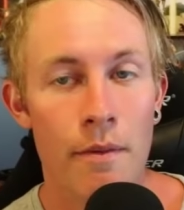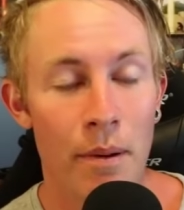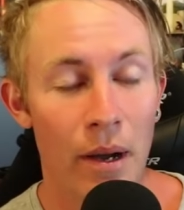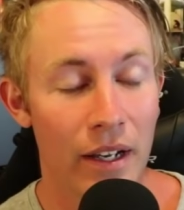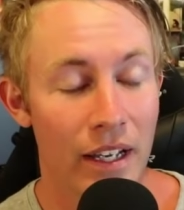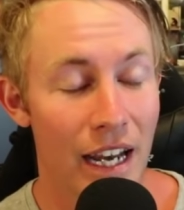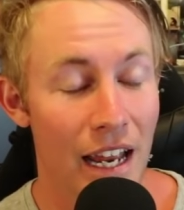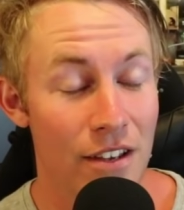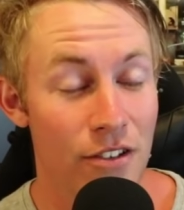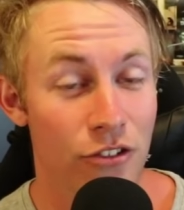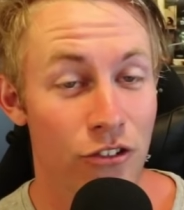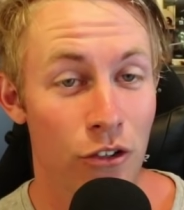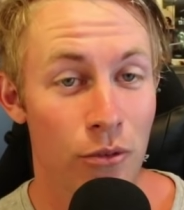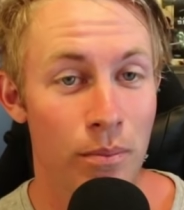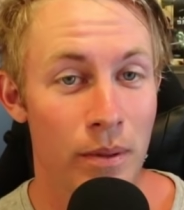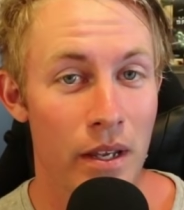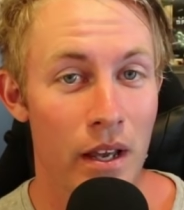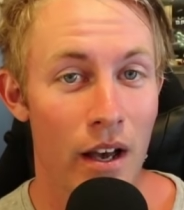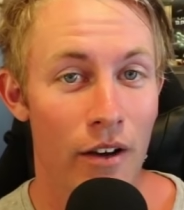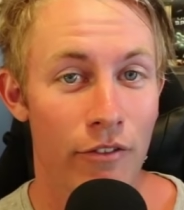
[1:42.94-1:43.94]
The bucket hats should
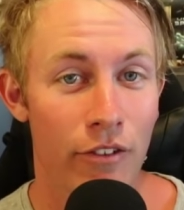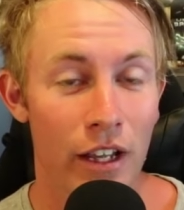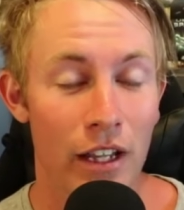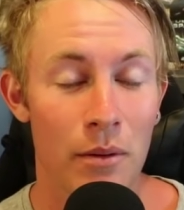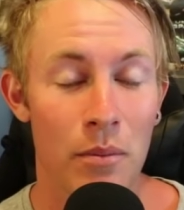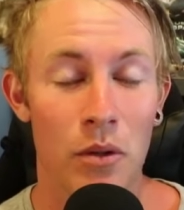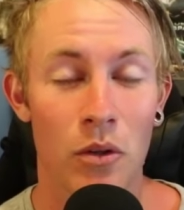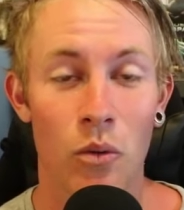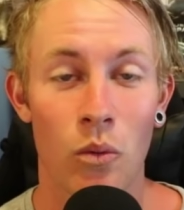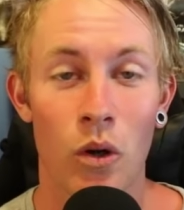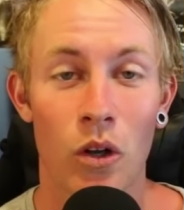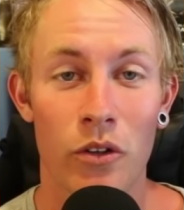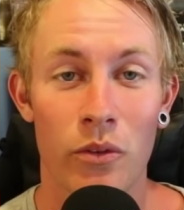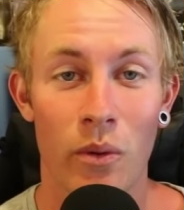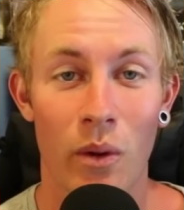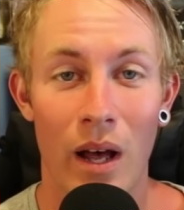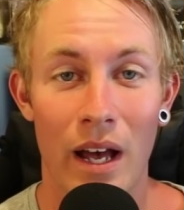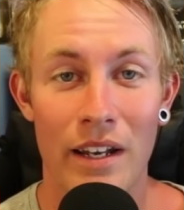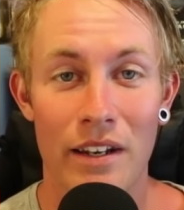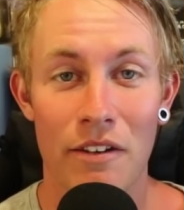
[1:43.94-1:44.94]
be available
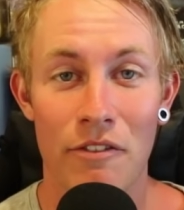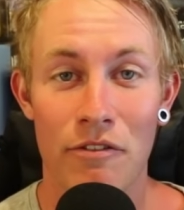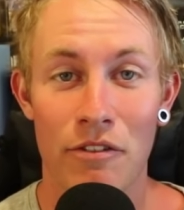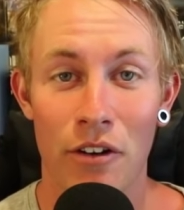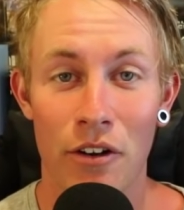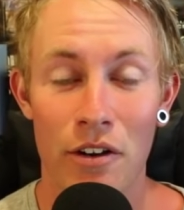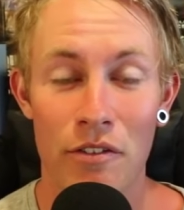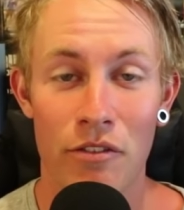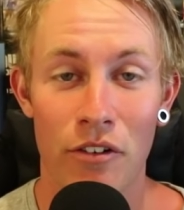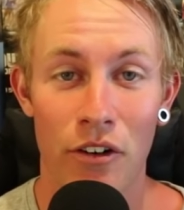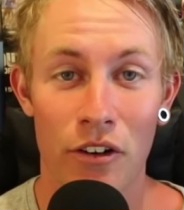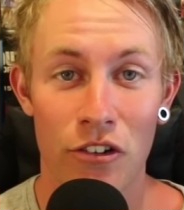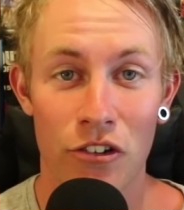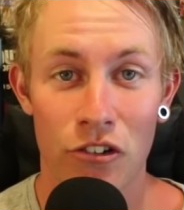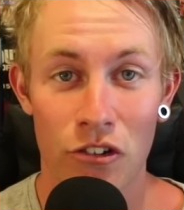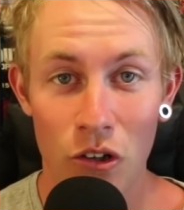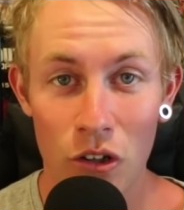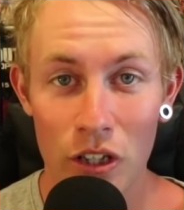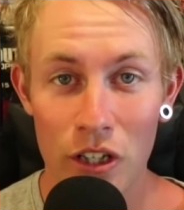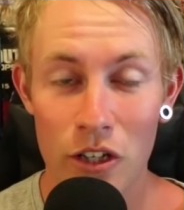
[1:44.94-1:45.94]
worldwide very, very
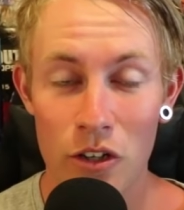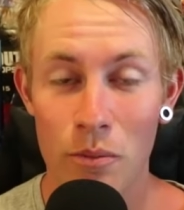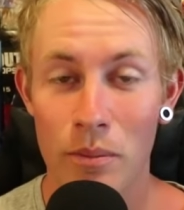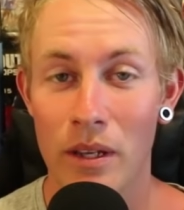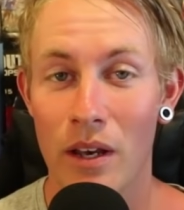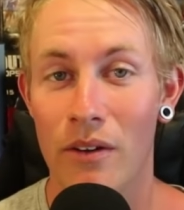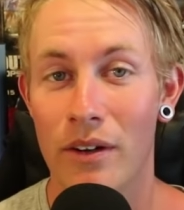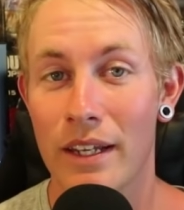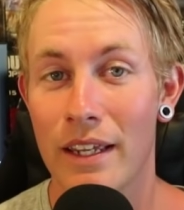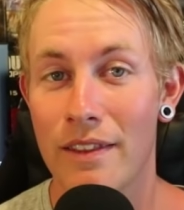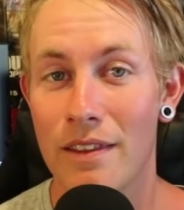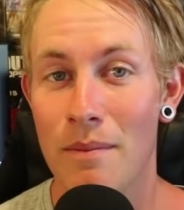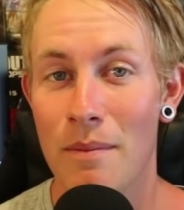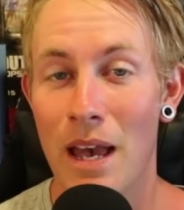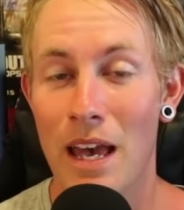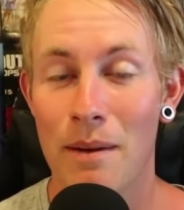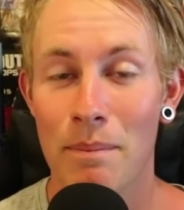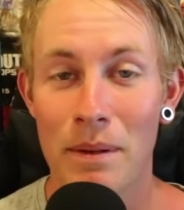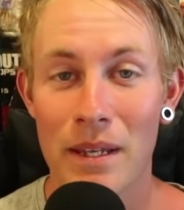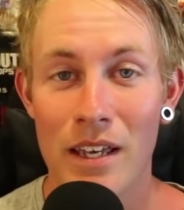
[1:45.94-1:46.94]
shortly. You'll be able to get them
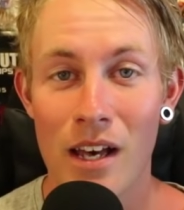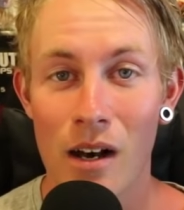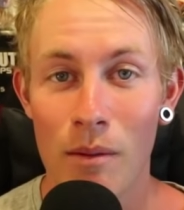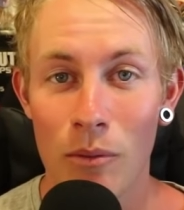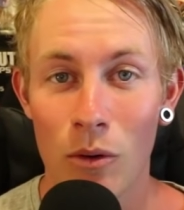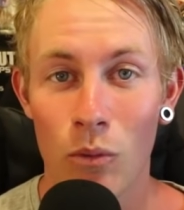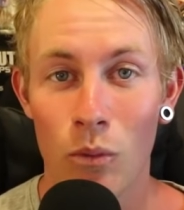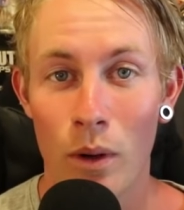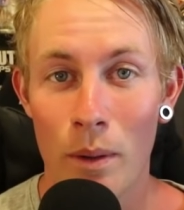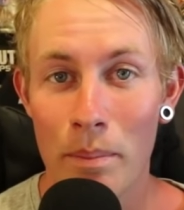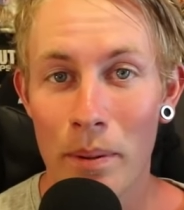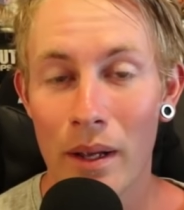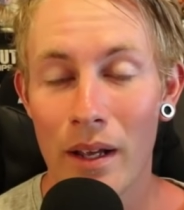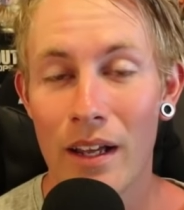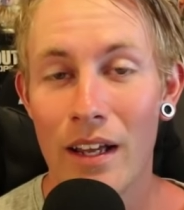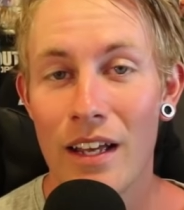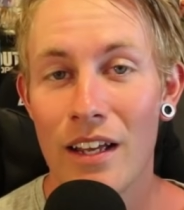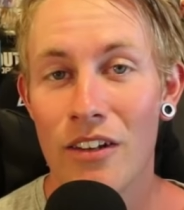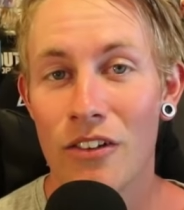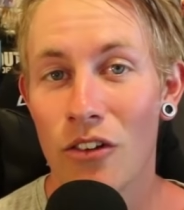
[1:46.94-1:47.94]
at become a
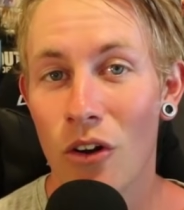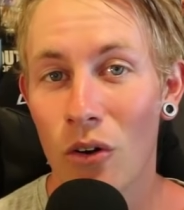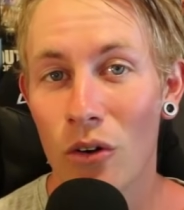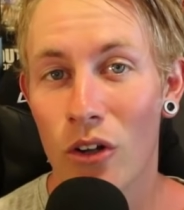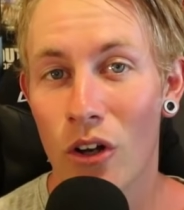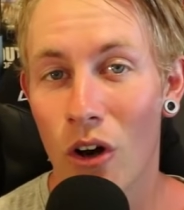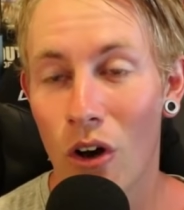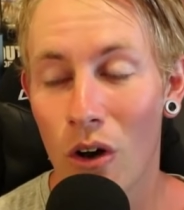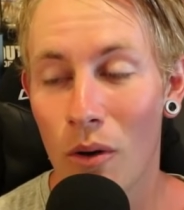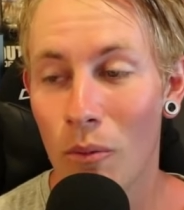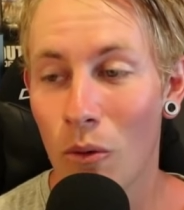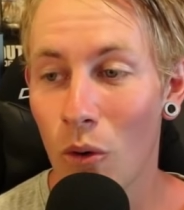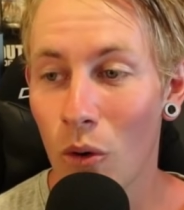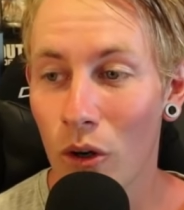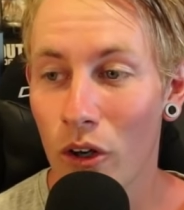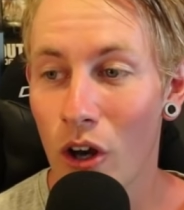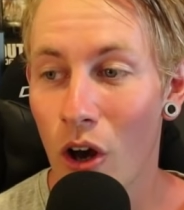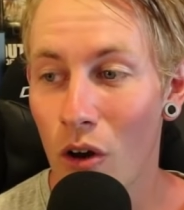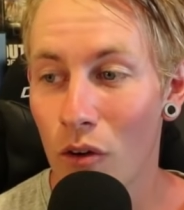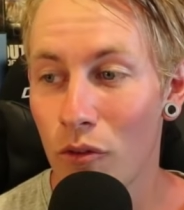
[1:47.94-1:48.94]
ripper dot com
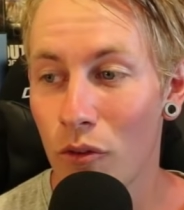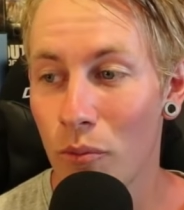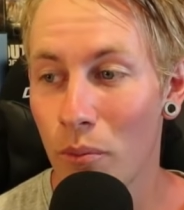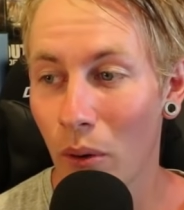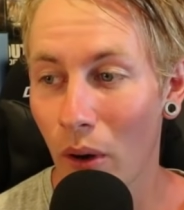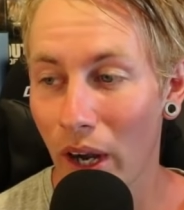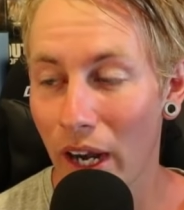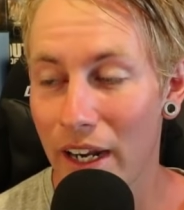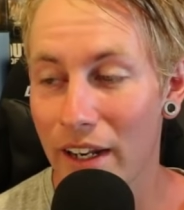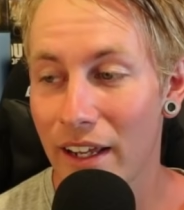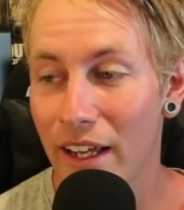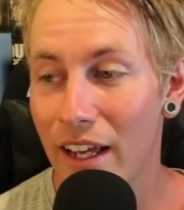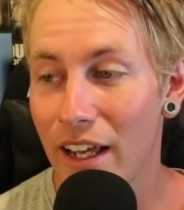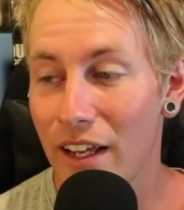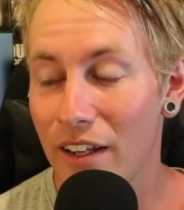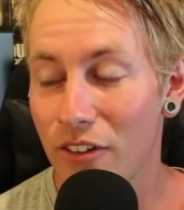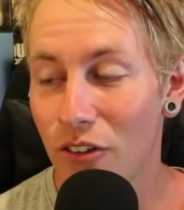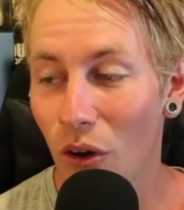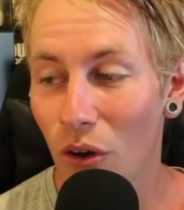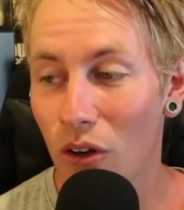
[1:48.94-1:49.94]
or kovu brand
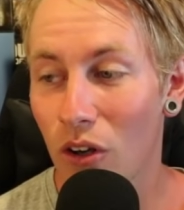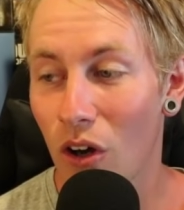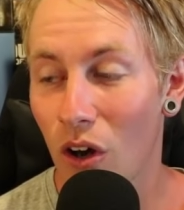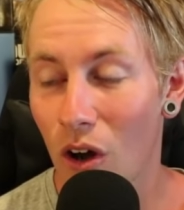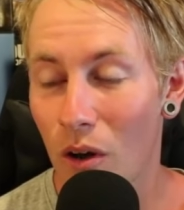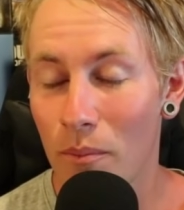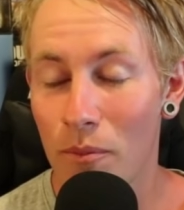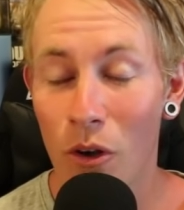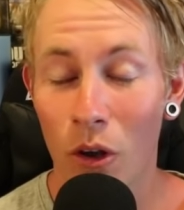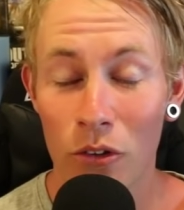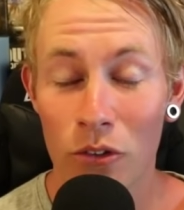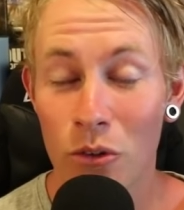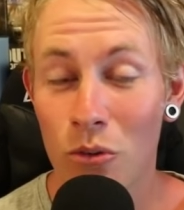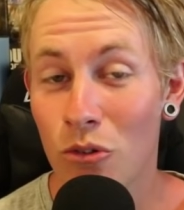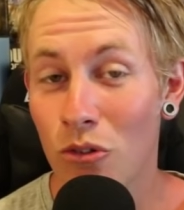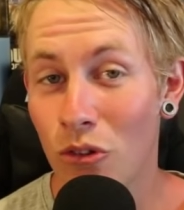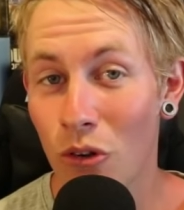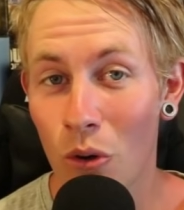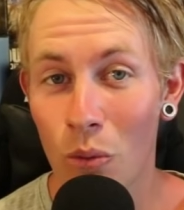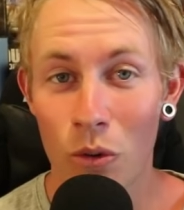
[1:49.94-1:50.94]
dot com. Not too
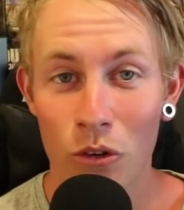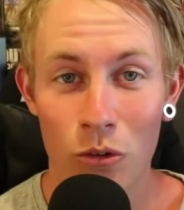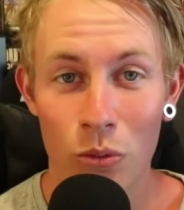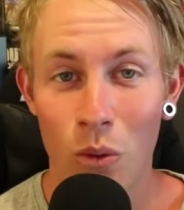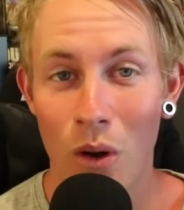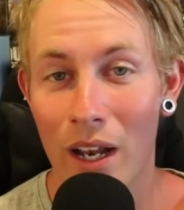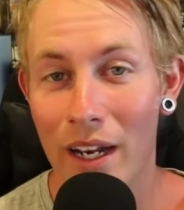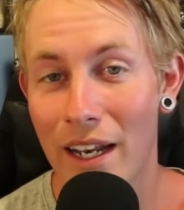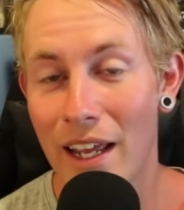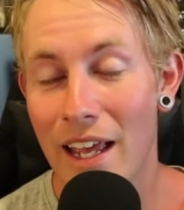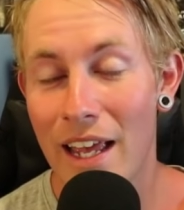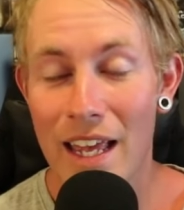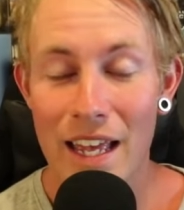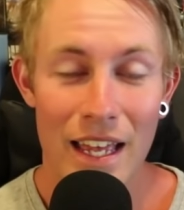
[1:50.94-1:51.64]
sure which one